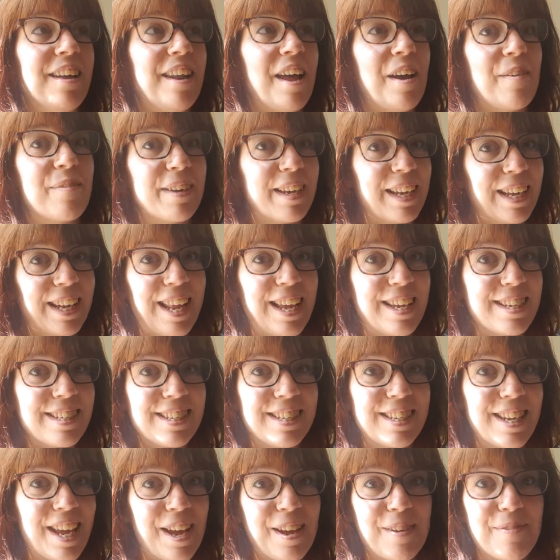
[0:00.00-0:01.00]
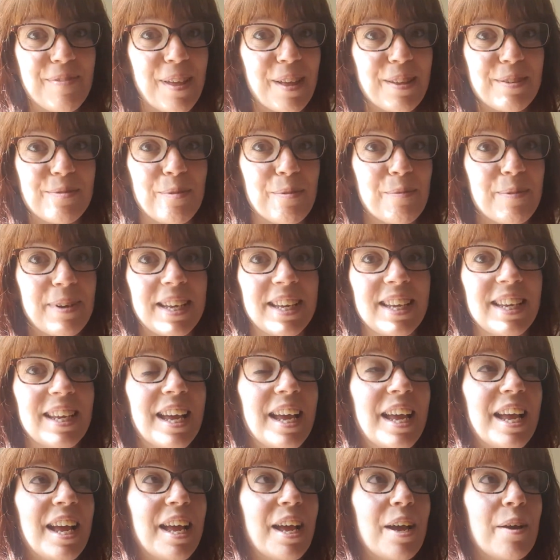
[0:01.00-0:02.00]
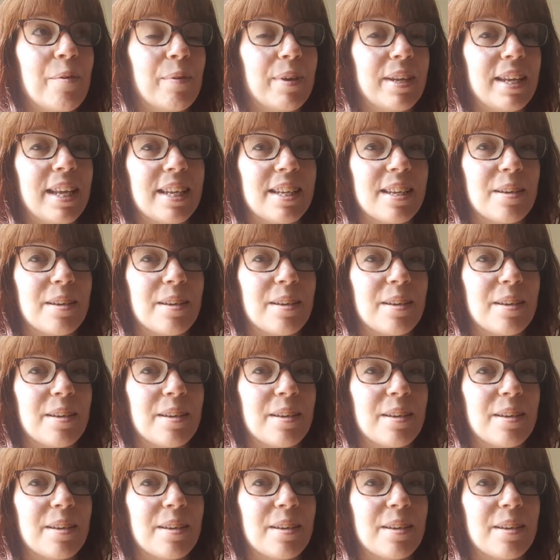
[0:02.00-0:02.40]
having a lazy day if that's what we need.